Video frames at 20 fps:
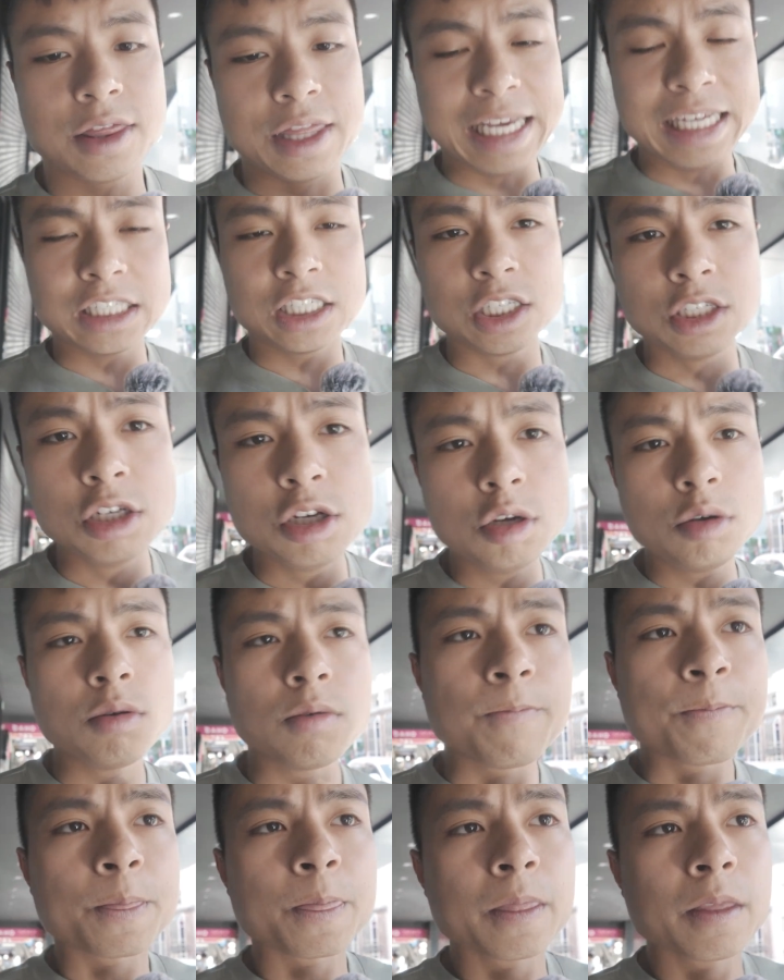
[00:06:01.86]
These
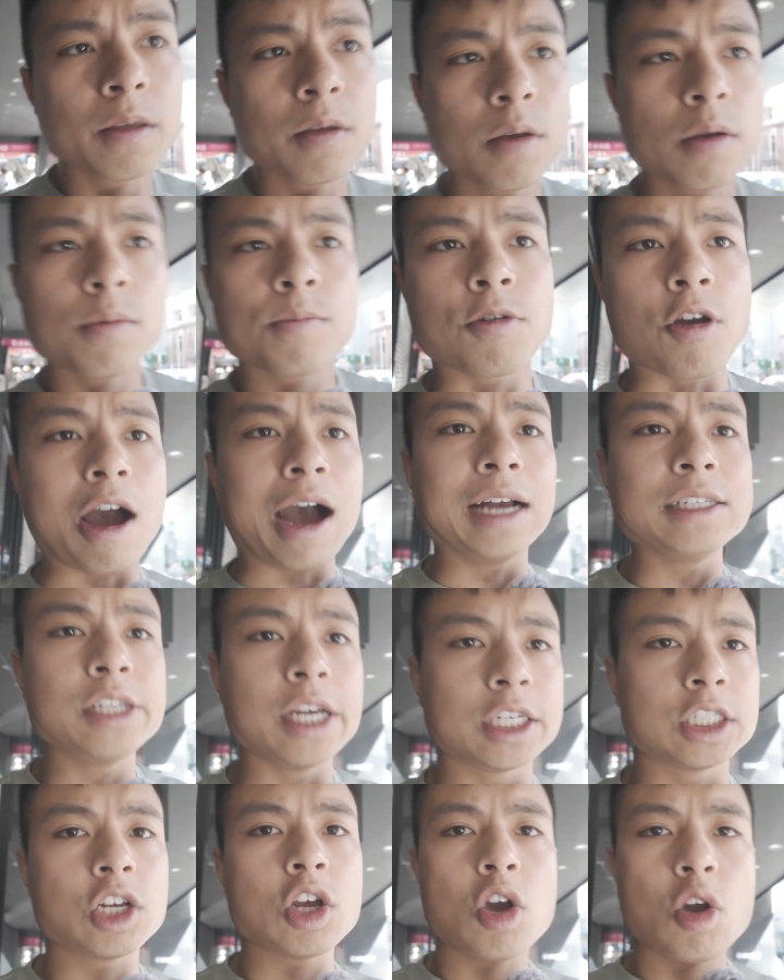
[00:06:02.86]
new
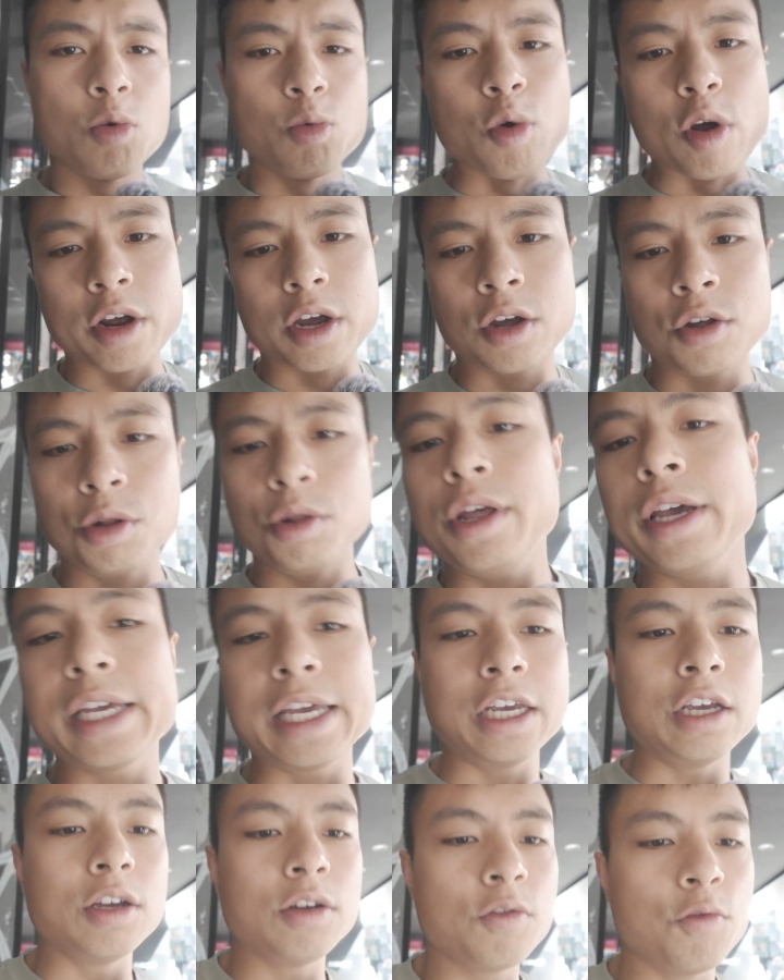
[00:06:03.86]
projects weren't
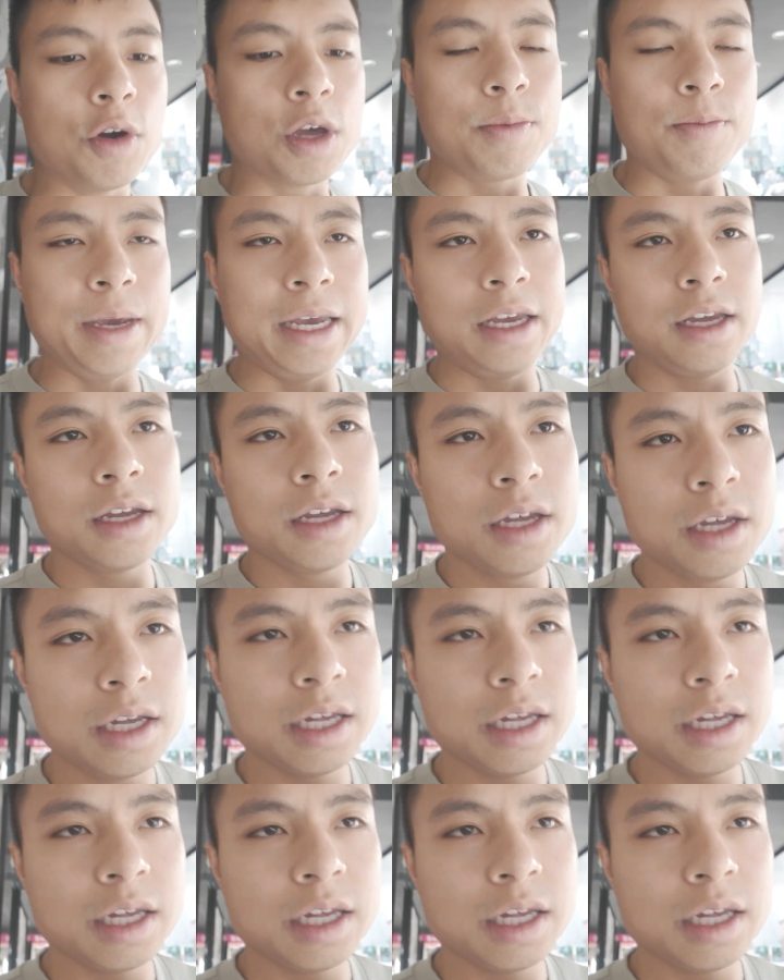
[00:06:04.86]
clicking with me.